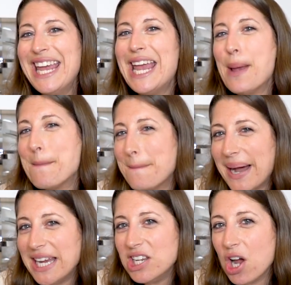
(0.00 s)
it
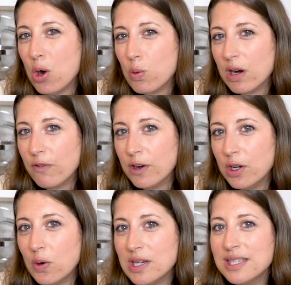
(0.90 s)
might not work for
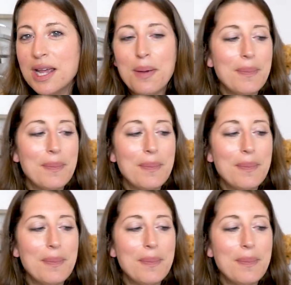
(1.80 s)
yours,